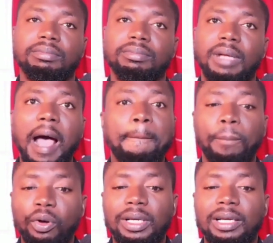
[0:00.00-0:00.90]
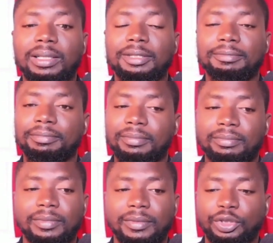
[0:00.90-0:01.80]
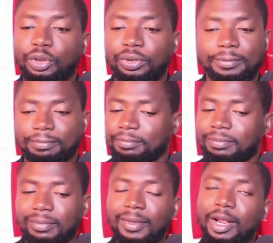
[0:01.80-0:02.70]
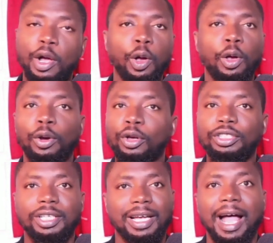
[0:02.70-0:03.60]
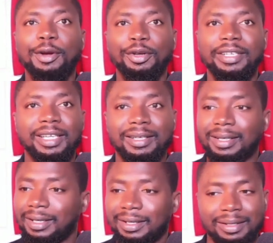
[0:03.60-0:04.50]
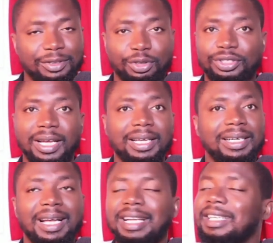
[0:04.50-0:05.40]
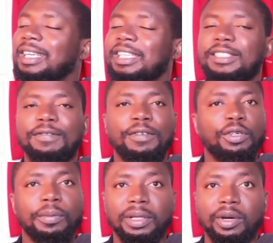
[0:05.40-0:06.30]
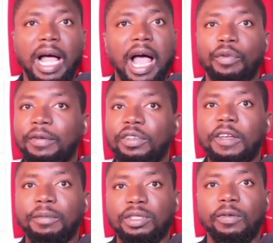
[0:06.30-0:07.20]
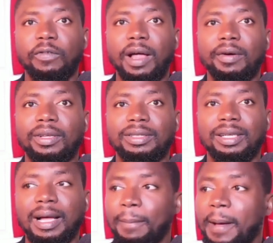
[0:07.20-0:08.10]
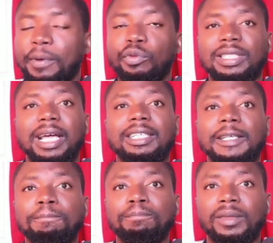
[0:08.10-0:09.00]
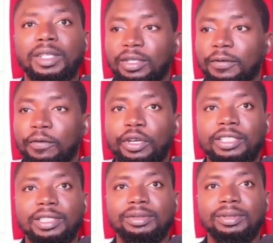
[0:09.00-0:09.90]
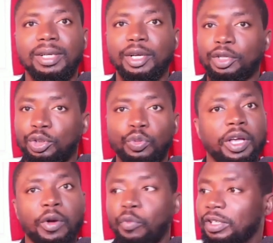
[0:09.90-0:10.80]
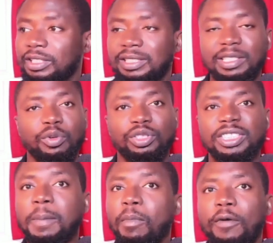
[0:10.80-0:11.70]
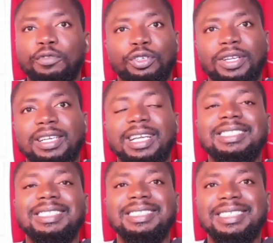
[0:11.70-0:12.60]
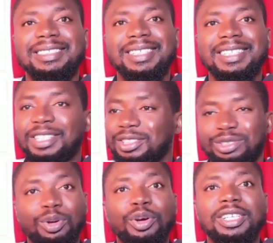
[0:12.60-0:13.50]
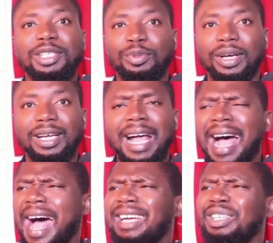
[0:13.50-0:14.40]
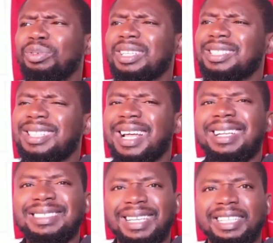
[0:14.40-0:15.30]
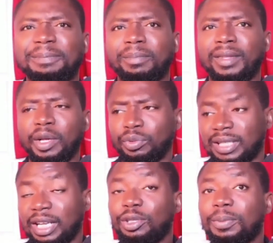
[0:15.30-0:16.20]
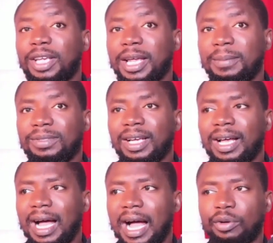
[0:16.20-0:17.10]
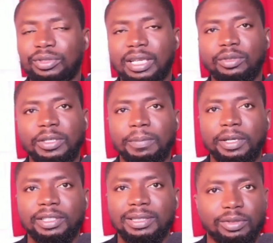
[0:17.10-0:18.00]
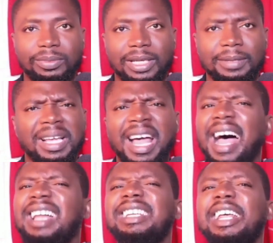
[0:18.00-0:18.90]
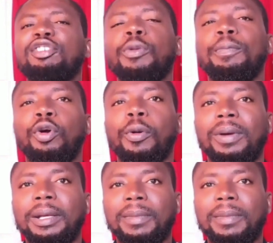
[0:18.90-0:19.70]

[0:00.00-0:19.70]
Abundantly. So, clutch, Canon, Trossard is phenomenal, and we have to give him his flowers. I'm happy we signed him. He's on a four-year deal, so we're still going to see more of Trossard next season. It's not going anywhere, and he understands that he will start some games and will start on the bench sometimes, and there's no problem.